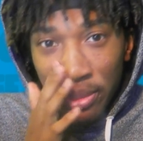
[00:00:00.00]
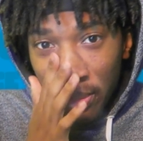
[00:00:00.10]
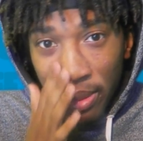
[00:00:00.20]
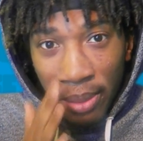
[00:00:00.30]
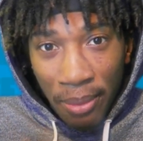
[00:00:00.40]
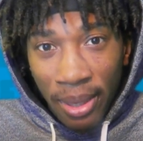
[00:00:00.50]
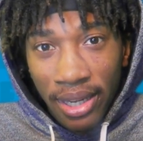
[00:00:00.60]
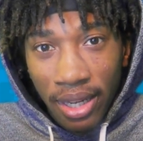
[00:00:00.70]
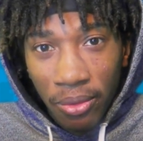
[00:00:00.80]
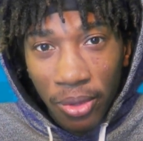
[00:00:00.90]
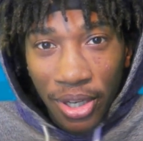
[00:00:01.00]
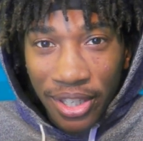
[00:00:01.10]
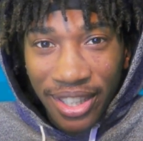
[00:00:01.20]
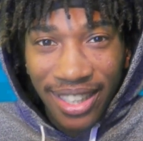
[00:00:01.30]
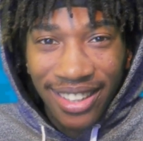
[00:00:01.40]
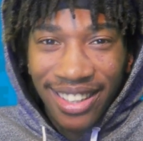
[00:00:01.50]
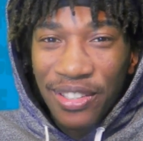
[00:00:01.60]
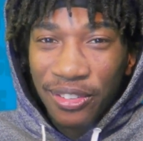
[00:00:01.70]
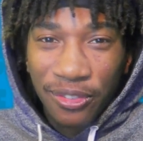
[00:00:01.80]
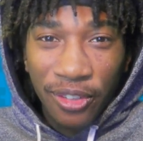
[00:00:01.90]
to me by my network. It
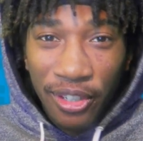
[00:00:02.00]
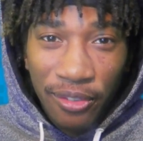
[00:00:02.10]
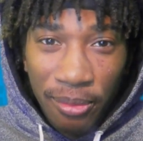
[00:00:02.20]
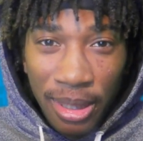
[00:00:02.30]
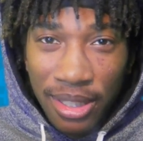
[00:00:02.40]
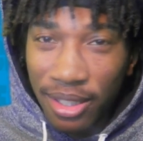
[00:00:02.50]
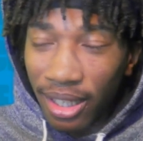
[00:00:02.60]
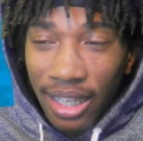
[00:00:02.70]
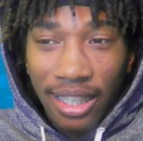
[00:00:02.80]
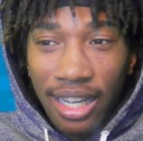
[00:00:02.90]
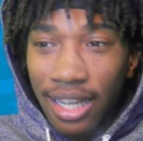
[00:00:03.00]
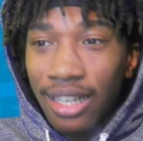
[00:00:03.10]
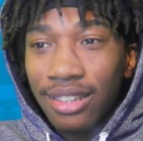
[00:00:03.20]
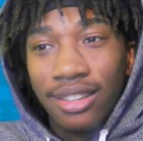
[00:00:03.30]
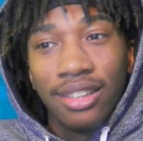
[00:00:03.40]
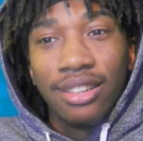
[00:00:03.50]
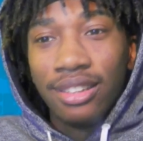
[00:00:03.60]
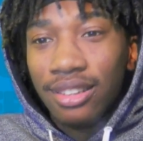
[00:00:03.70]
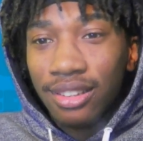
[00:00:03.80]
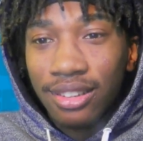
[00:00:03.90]
was free for me, so like,
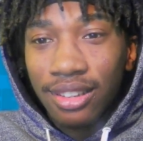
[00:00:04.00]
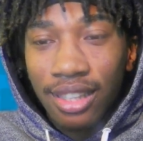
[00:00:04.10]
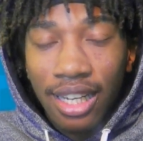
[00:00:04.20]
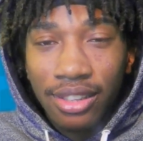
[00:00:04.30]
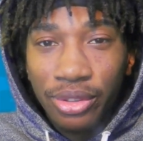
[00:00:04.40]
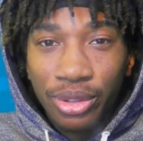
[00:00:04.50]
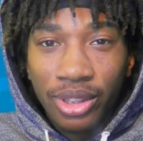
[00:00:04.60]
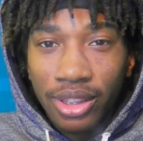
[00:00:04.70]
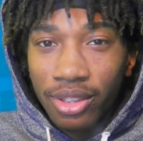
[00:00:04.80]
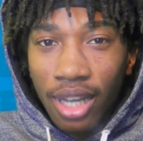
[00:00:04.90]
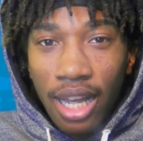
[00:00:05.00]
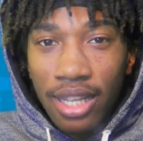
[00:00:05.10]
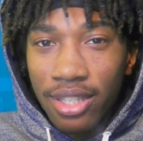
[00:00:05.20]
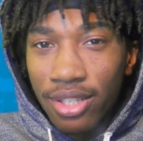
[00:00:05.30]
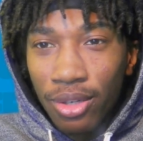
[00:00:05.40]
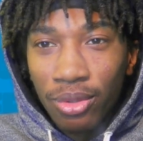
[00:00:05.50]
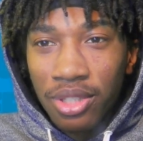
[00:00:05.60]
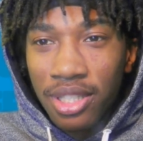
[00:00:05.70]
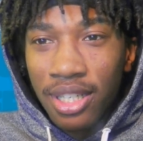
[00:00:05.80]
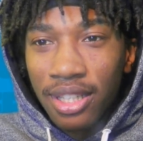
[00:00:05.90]
I used it. So it's
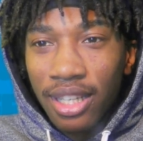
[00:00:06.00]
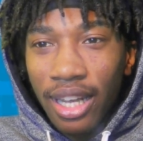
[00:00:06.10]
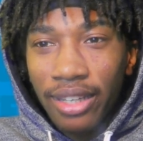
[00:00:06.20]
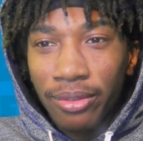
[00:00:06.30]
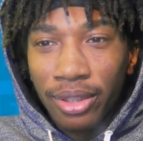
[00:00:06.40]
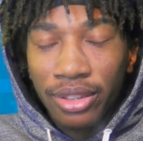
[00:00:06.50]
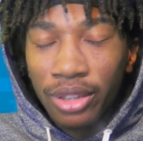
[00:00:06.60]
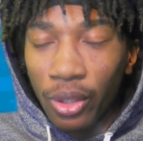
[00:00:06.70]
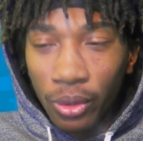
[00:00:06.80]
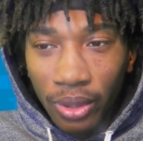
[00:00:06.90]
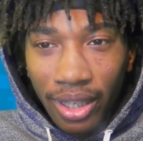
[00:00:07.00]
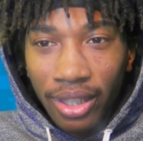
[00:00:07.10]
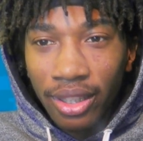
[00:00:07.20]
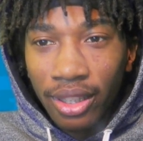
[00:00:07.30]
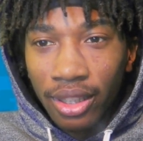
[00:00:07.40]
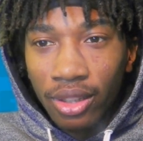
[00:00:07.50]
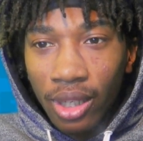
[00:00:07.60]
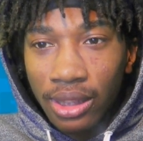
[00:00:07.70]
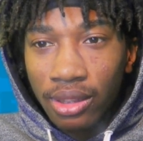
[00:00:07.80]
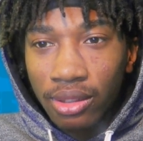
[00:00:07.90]
nothing like really known. And do
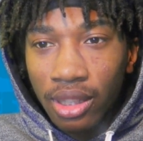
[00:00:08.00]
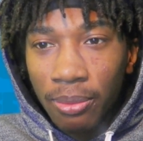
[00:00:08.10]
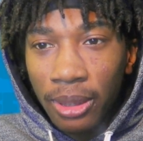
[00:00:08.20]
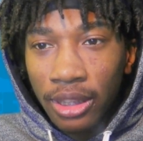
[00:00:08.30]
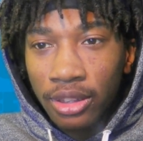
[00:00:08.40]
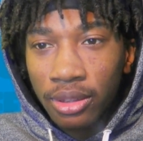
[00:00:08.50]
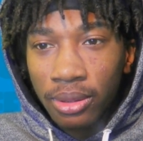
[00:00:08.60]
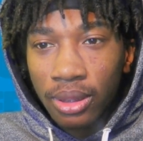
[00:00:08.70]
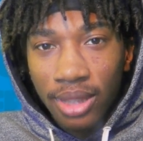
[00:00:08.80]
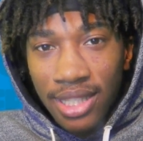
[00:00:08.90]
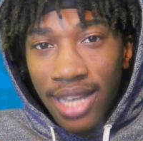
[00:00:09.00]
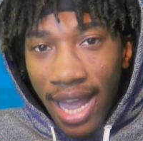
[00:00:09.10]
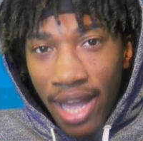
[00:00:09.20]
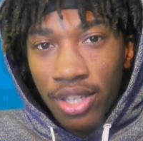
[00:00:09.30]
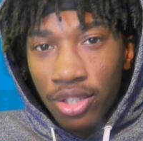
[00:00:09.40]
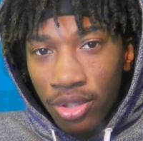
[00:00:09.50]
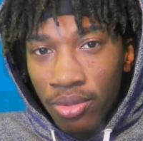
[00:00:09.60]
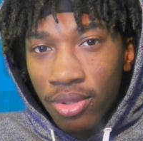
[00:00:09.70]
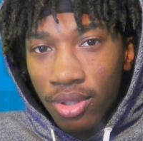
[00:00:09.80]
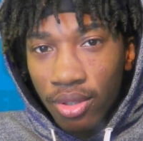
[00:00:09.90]
I still sell pea and juice? It's ass
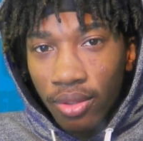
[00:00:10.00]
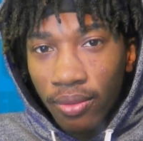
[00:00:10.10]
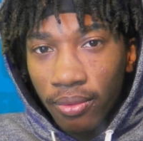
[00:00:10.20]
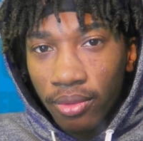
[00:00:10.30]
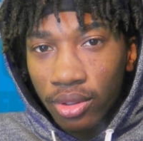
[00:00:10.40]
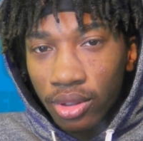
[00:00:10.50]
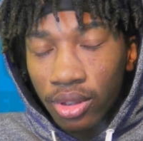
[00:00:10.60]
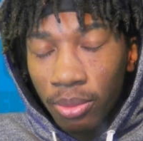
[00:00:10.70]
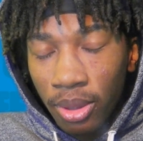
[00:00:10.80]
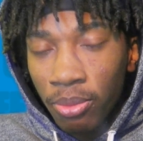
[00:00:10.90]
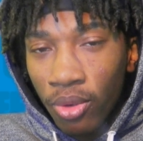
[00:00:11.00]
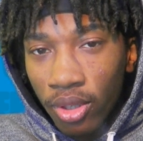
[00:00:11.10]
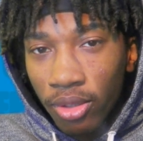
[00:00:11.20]
juice, to be more